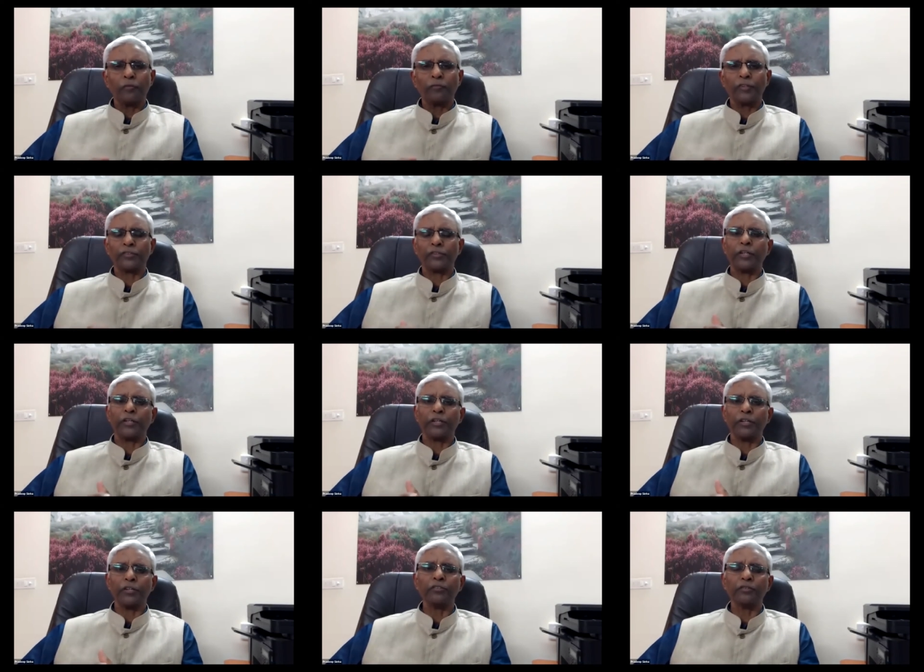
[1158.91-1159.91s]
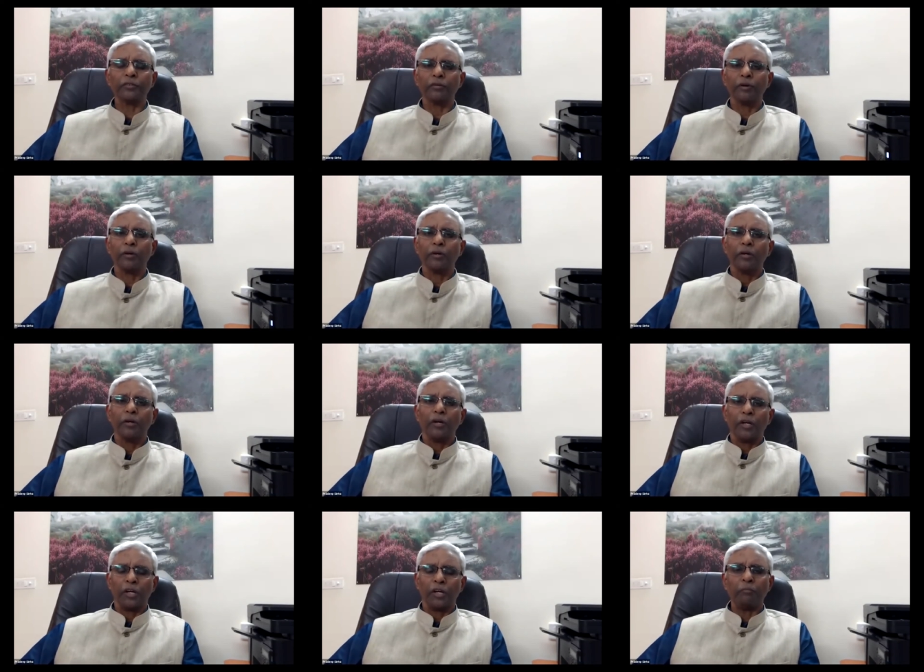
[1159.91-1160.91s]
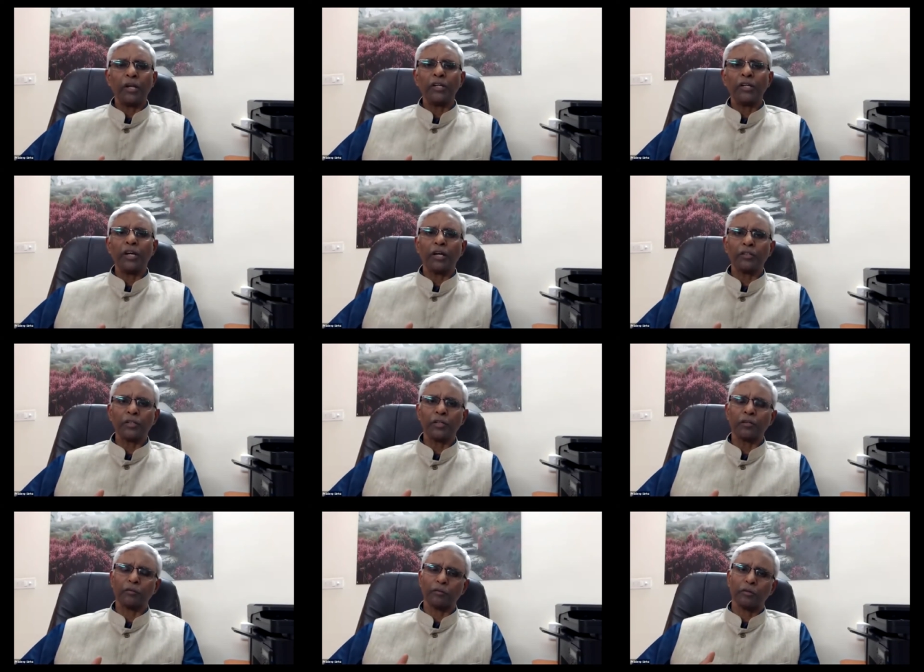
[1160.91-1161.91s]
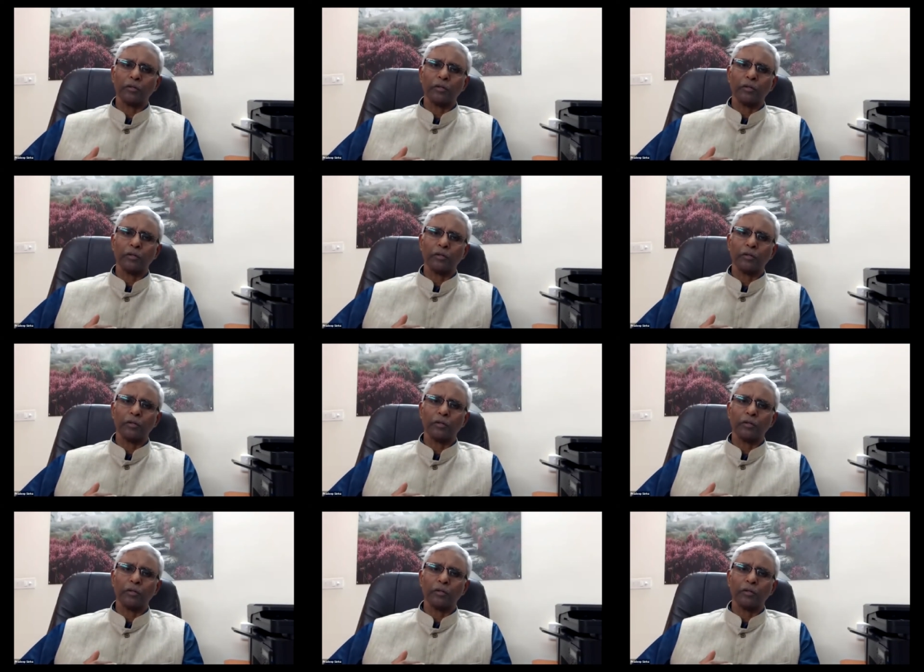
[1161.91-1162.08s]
of facilities in many other